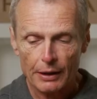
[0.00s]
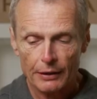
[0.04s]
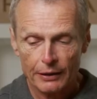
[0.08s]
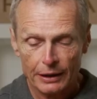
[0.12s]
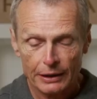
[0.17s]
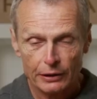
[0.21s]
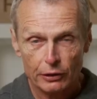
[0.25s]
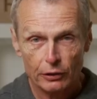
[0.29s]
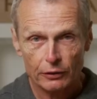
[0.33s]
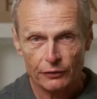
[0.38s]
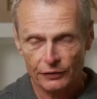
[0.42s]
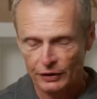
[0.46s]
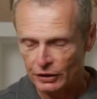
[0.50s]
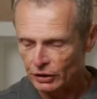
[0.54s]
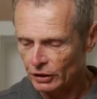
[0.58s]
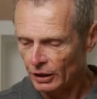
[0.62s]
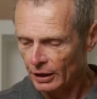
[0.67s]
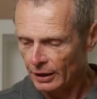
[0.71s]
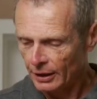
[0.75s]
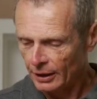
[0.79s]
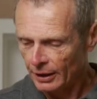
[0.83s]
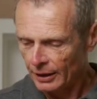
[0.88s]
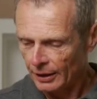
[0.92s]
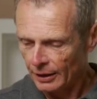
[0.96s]
then you'd fish
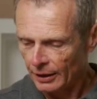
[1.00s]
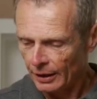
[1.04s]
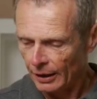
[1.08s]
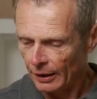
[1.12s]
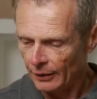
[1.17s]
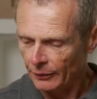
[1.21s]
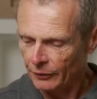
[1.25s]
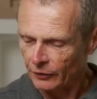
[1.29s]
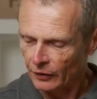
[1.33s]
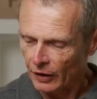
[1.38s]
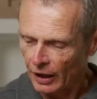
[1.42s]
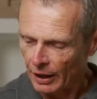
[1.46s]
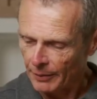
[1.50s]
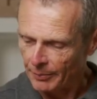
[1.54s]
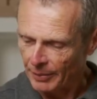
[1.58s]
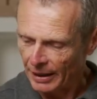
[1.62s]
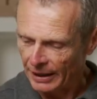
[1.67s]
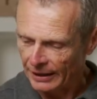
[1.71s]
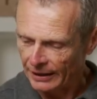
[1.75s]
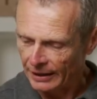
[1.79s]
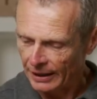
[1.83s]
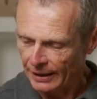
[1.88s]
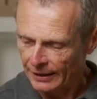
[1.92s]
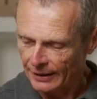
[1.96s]
a fly
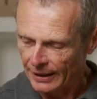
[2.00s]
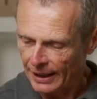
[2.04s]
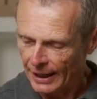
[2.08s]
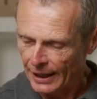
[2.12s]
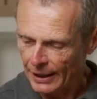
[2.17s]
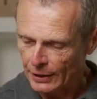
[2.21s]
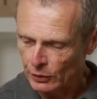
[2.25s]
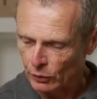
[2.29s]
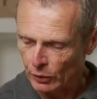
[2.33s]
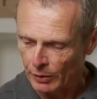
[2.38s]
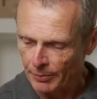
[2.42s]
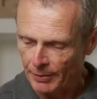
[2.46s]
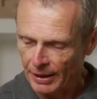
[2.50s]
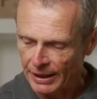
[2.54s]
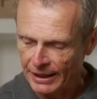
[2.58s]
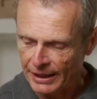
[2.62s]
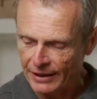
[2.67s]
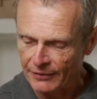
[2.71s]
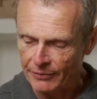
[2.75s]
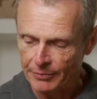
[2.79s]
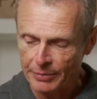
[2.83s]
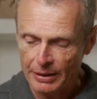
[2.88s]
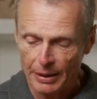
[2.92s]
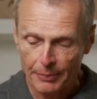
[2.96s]
pattern like that, or it might
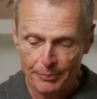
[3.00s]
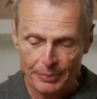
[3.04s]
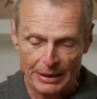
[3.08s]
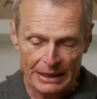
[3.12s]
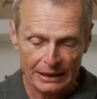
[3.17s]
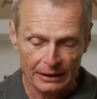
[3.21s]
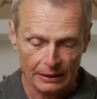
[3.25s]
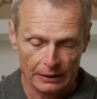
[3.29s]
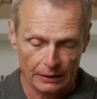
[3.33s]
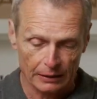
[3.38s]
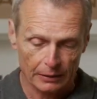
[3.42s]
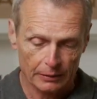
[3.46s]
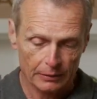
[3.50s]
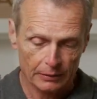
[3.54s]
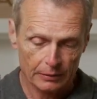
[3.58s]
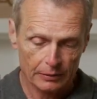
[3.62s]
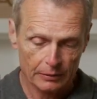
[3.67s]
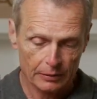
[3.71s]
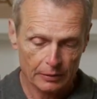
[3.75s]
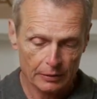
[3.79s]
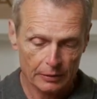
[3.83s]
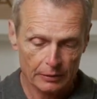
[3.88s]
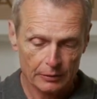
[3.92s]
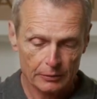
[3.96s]
even be a beetle.
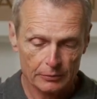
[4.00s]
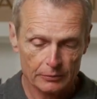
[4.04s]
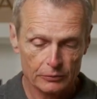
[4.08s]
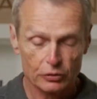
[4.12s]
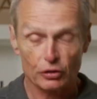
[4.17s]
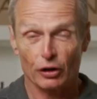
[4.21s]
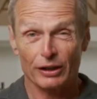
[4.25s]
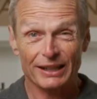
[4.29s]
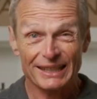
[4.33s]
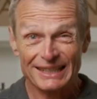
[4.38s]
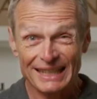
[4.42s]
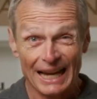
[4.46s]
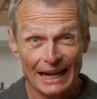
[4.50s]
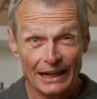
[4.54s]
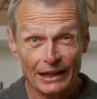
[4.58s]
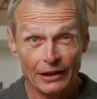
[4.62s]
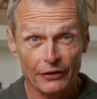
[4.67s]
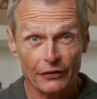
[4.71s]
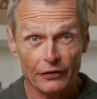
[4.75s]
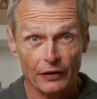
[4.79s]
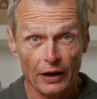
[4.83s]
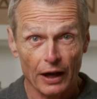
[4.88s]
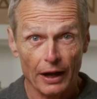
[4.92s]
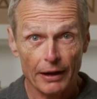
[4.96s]
It's not exactly a
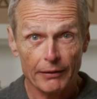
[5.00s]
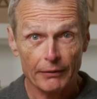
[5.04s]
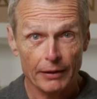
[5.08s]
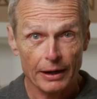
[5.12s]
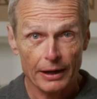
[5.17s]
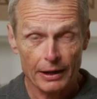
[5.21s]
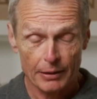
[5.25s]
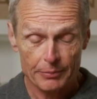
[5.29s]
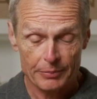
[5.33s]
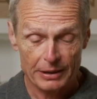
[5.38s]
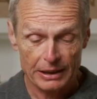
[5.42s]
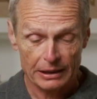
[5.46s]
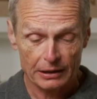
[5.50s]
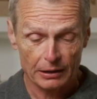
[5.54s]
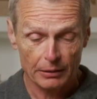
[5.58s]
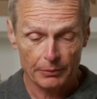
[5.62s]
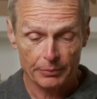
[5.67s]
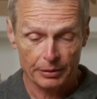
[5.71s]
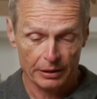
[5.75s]
fly, right, a beetle,